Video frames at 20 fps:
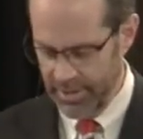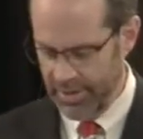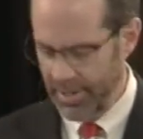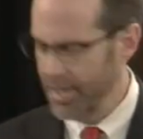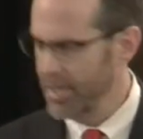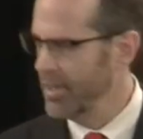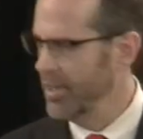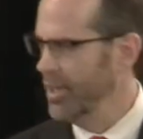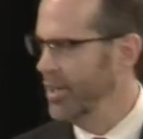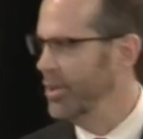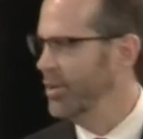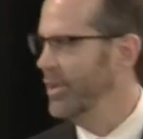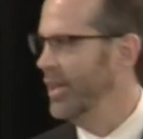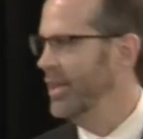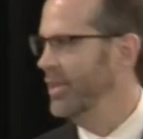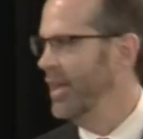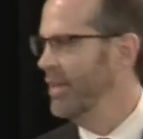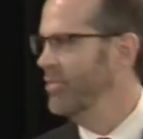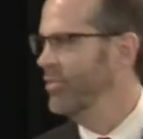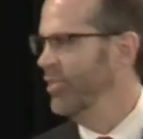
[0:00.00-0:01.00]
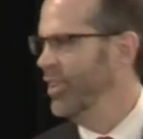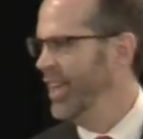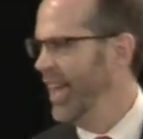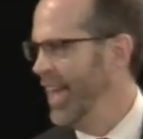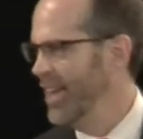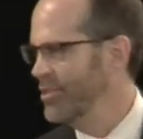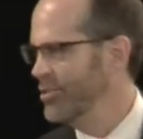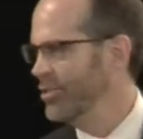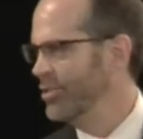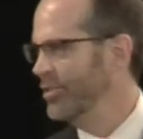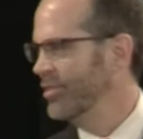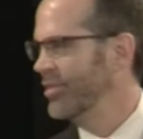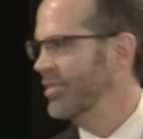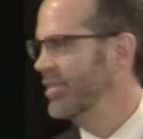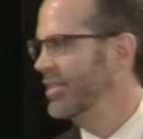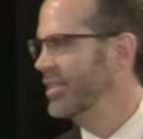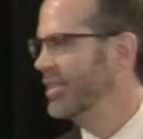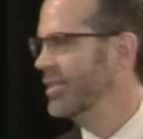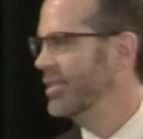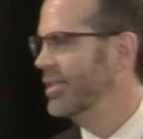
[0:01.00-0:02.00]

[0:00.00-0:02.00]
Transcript: They, you know, they've seen angels.